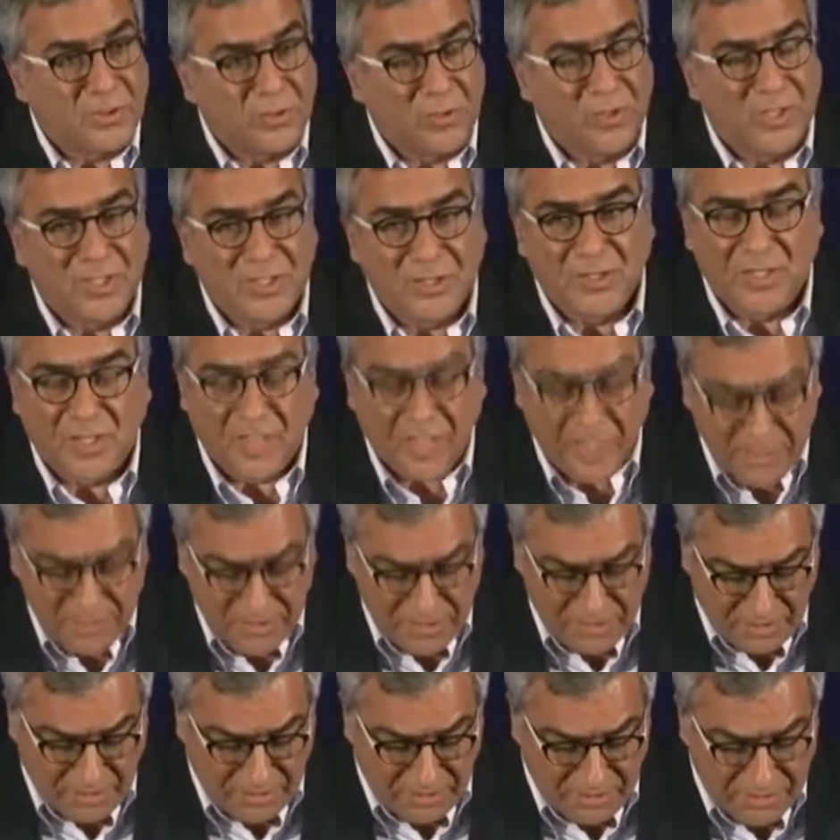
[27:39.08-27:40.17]
generation
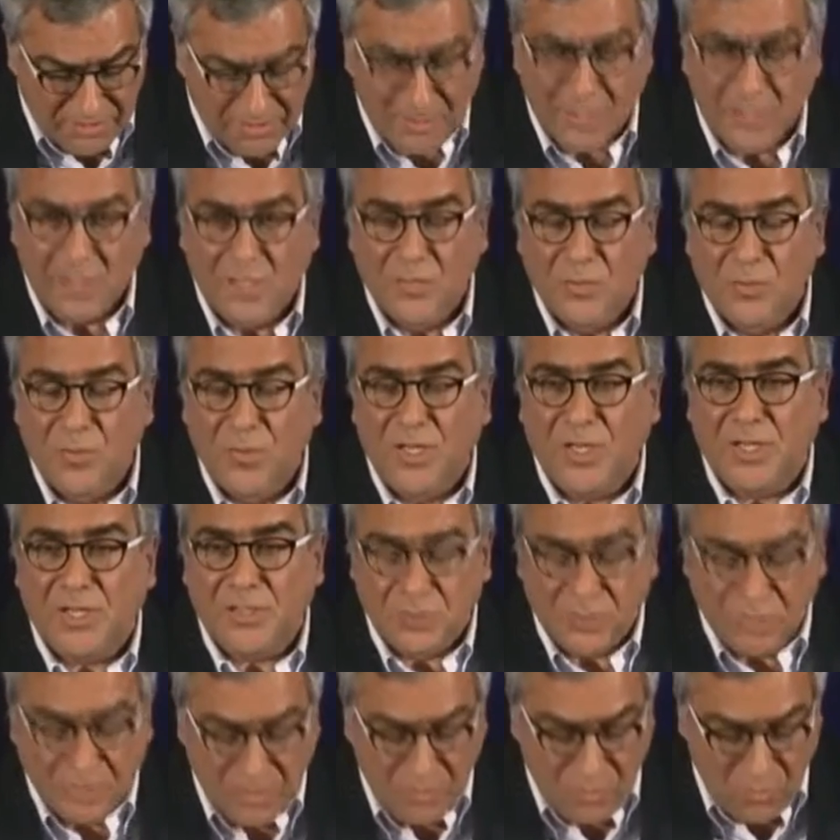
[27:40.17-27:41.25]
NSAIDs, we
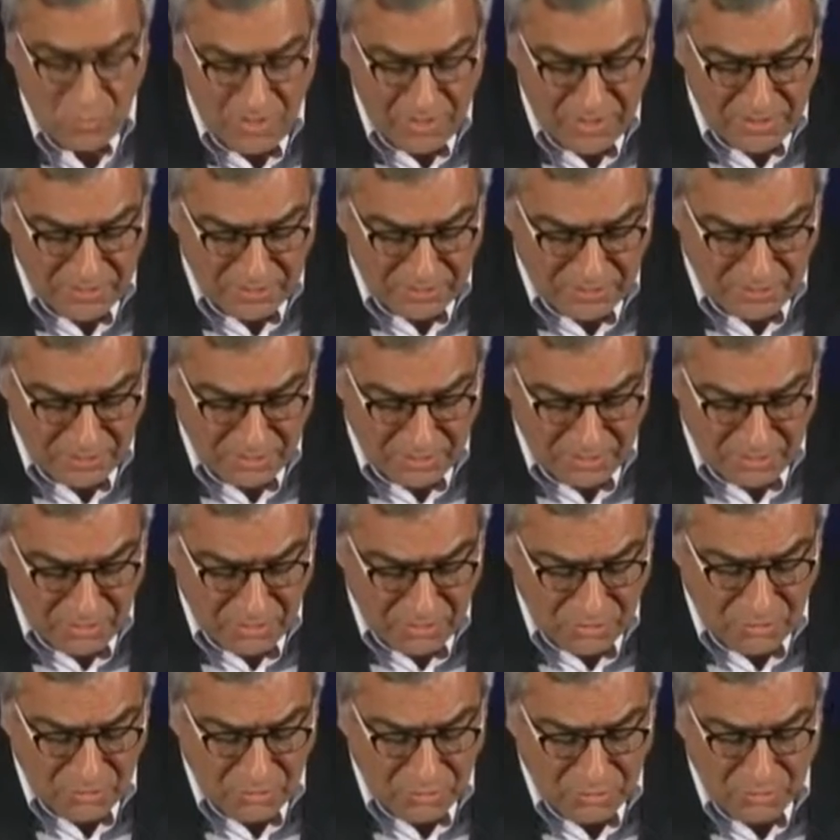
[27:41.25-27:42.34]
actually went
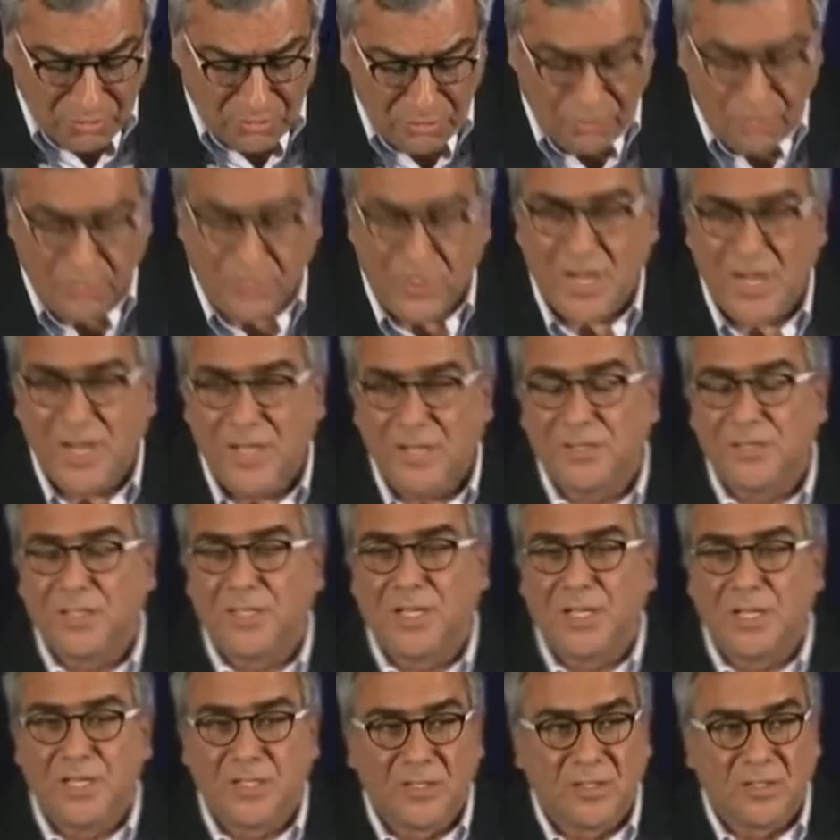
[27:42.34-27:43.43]
to the
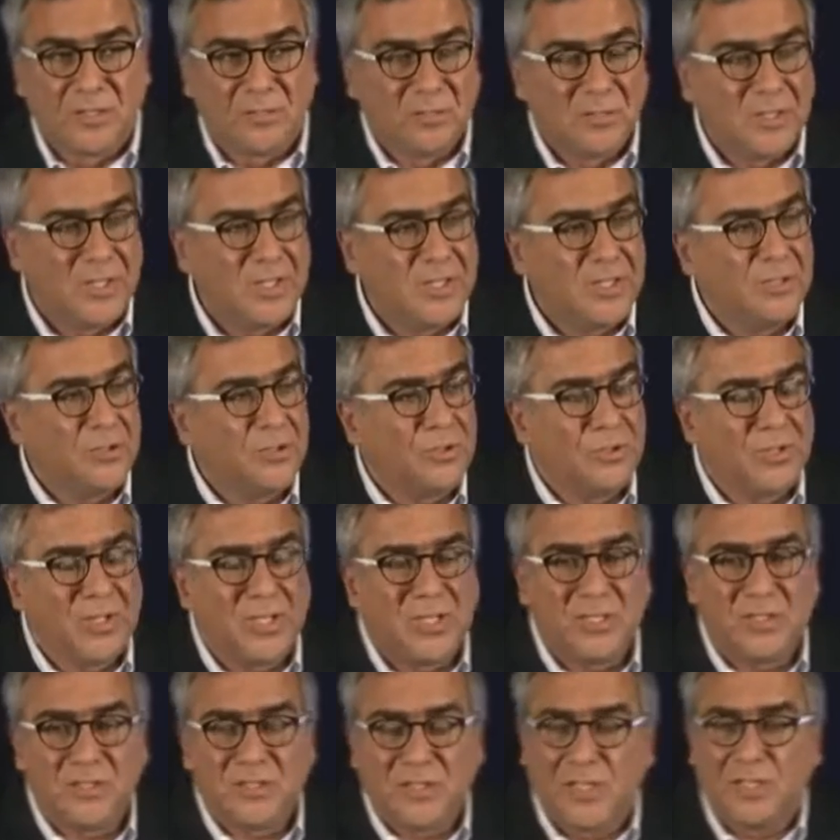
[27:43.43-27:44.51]
United Kingdom. In the
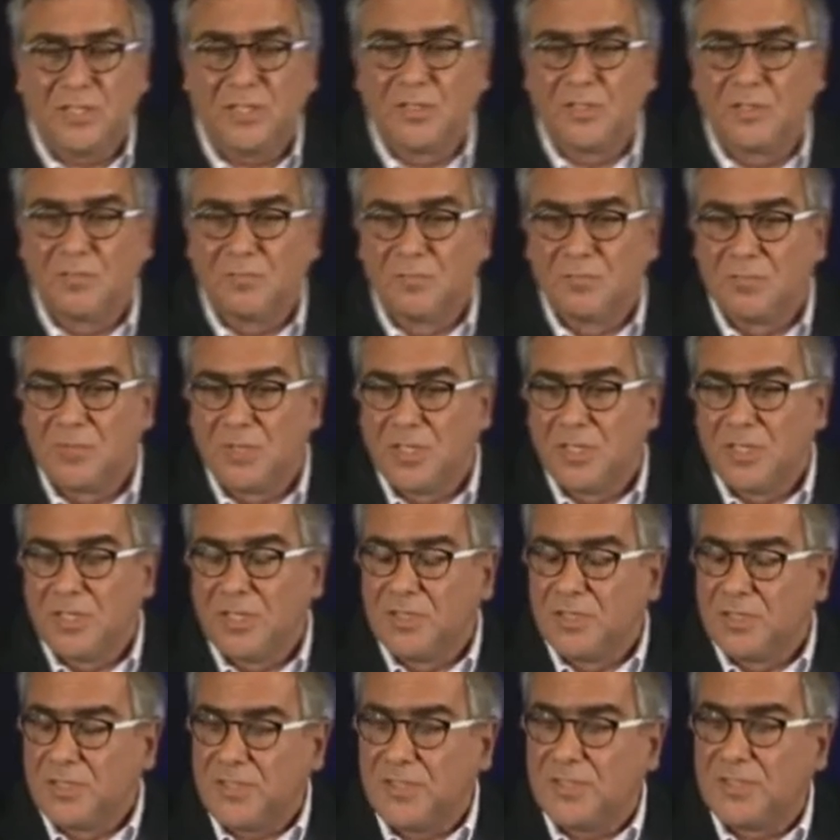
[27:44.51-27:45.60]
United Kingdom,
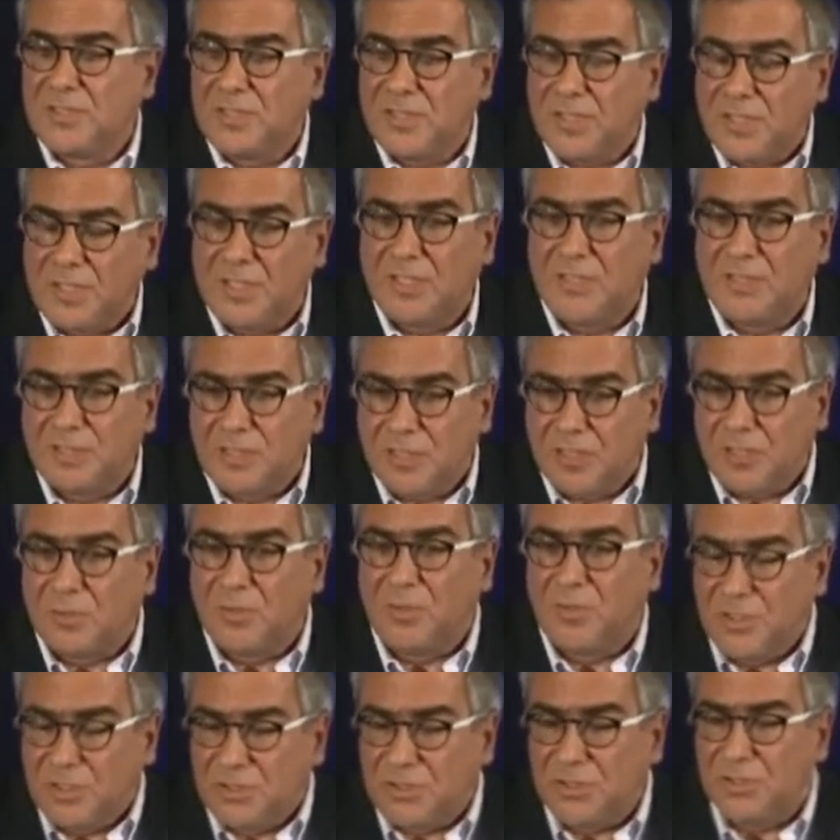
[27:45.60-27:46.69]
the second
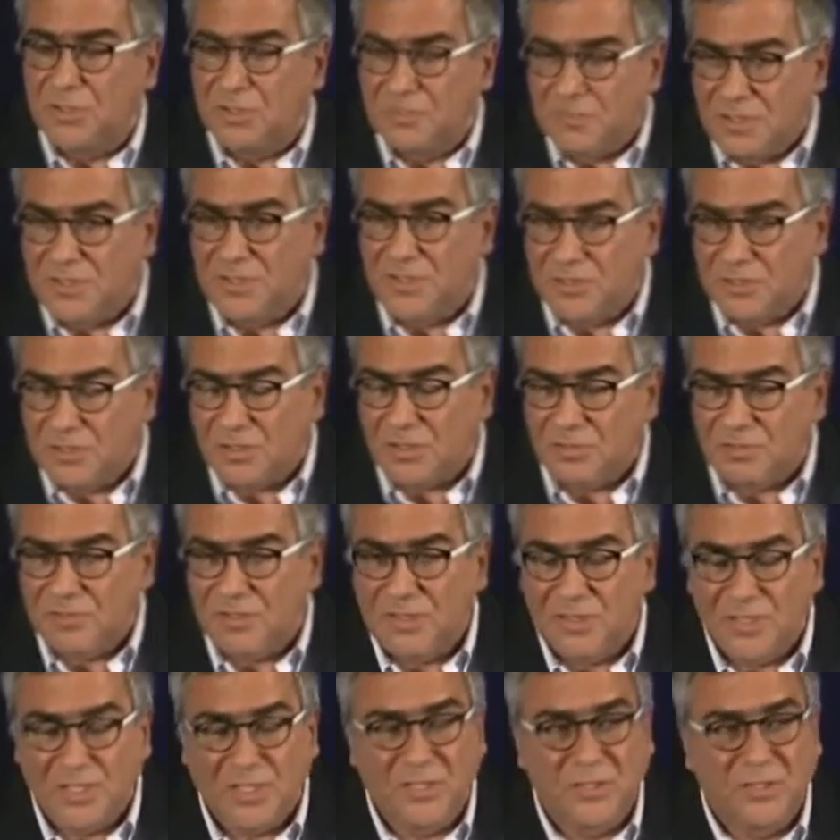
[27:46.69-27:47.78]
generation of
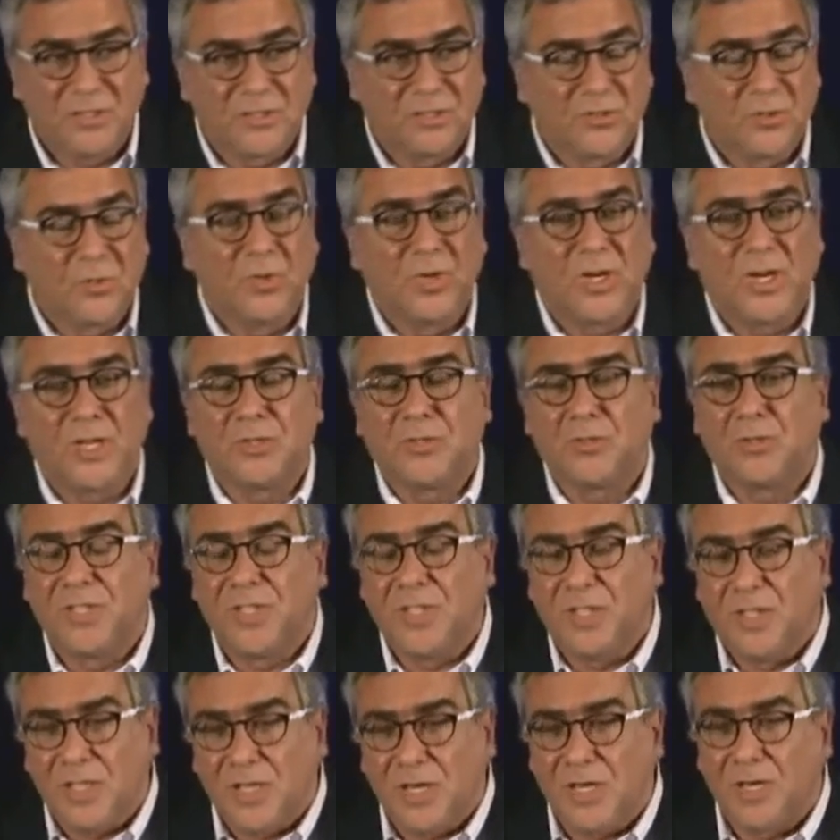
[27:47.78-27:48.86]
these agents were
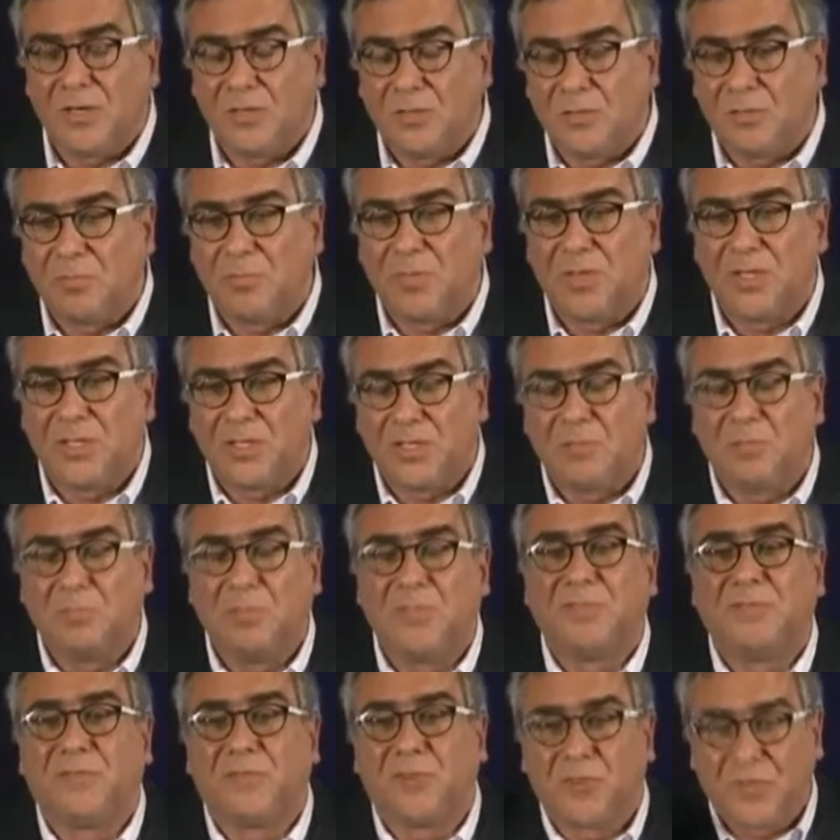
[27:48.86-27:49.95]
actually there on the market
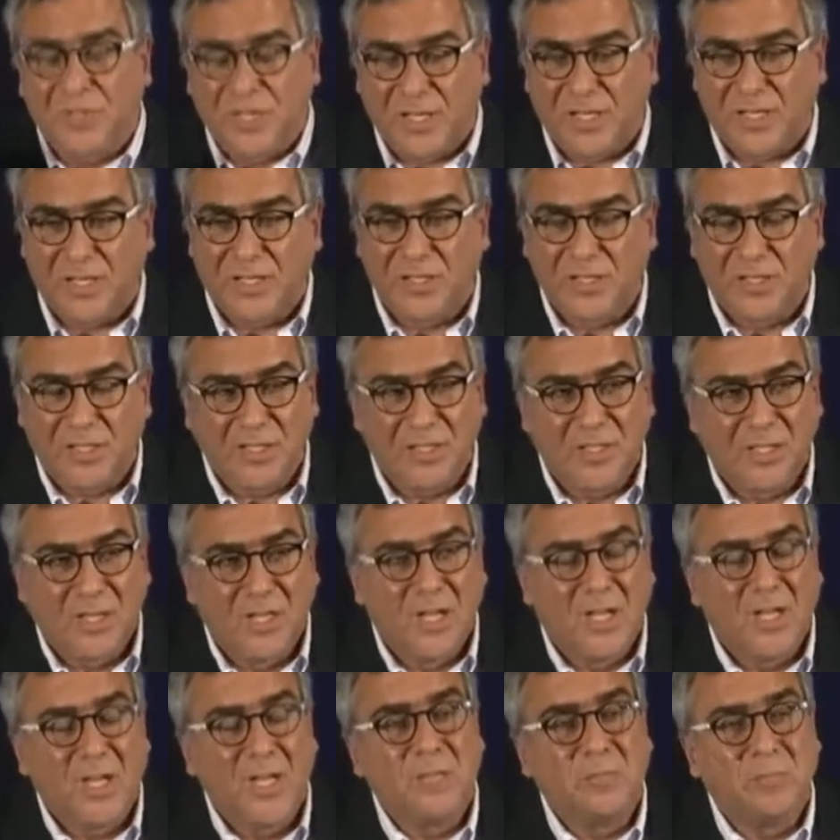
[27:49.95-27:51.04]
before Canada,
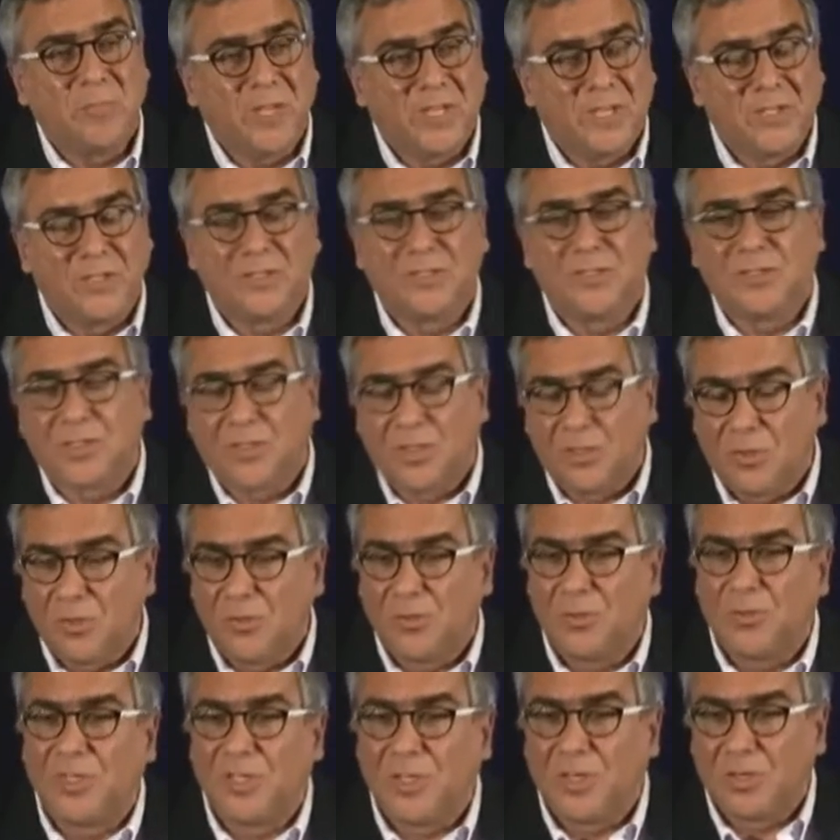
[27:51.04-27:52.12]
and patients had
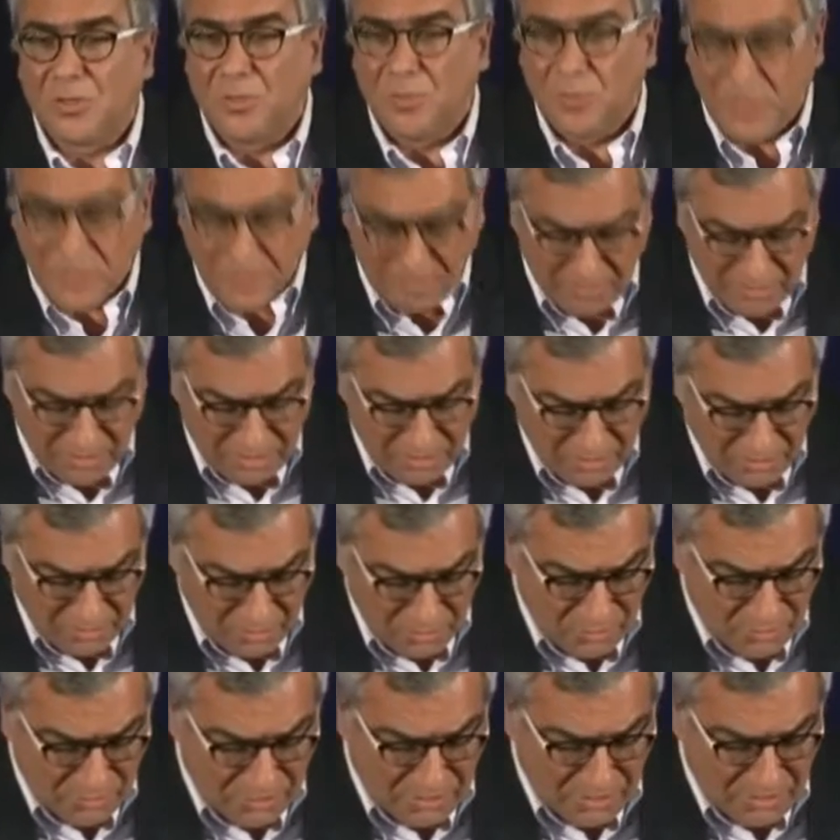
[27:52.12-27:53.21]
already been
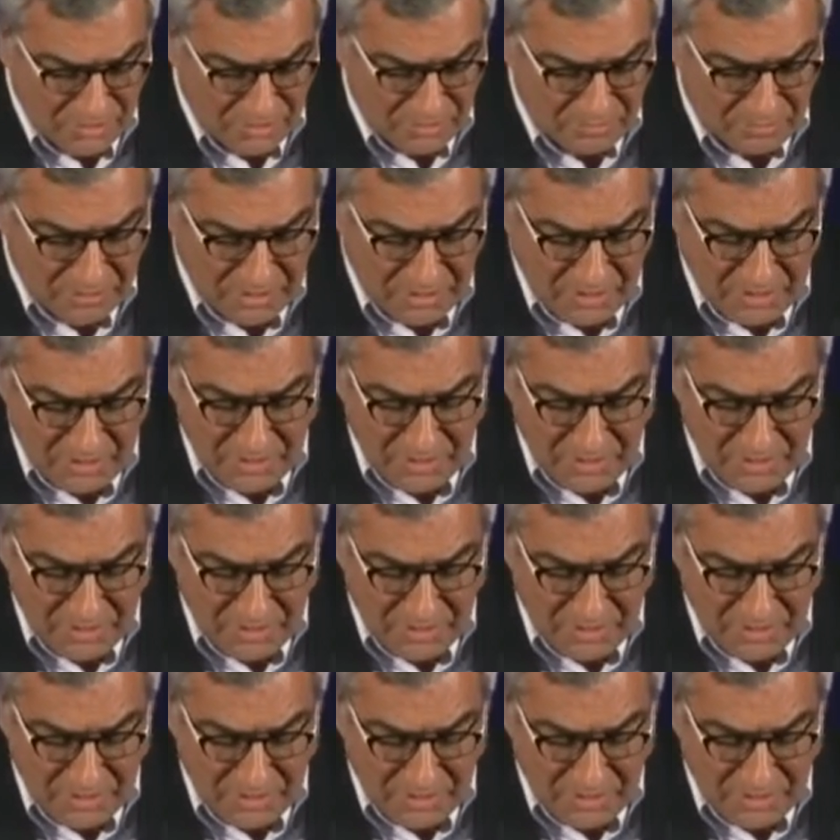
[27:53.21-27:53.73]
using them.